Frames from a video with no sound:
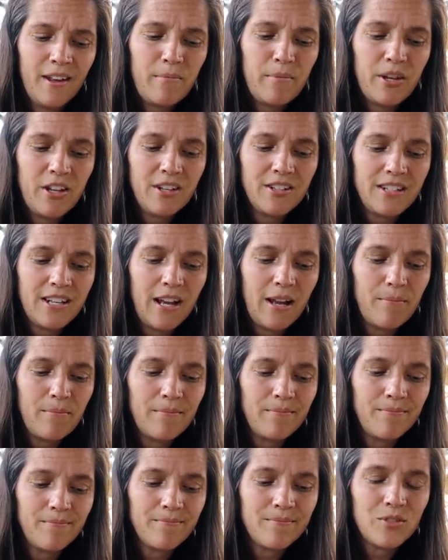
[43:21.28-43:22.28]
Be a good time.
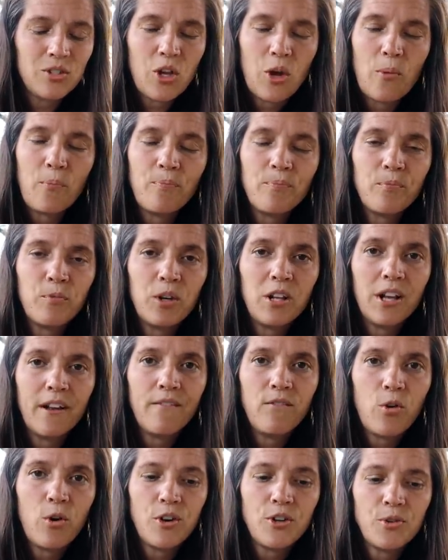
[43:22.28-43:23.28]
So we're looking
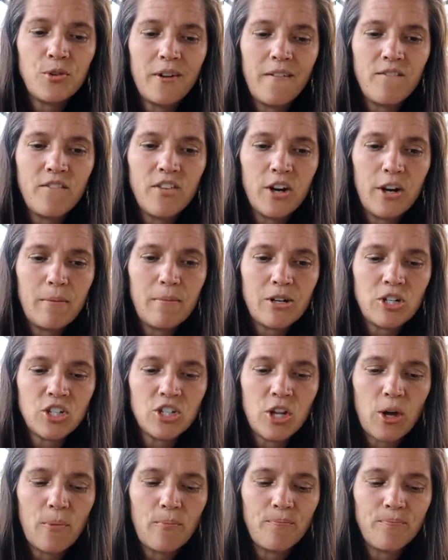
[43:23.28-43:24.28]
forward to it very mm -hmm. much.
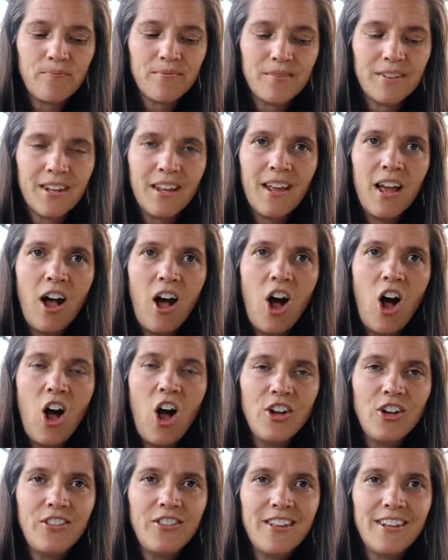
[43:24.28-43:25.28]
So mm-hmm.
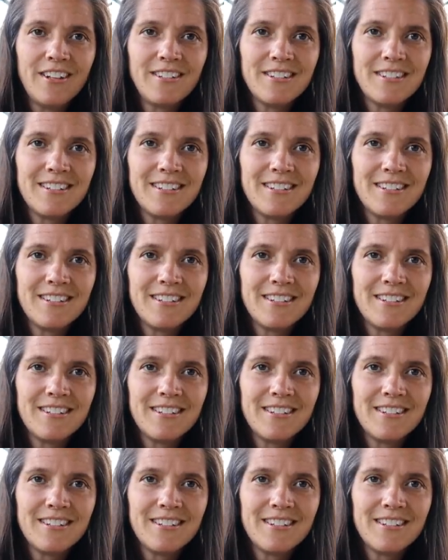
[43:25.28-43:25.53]
all good things.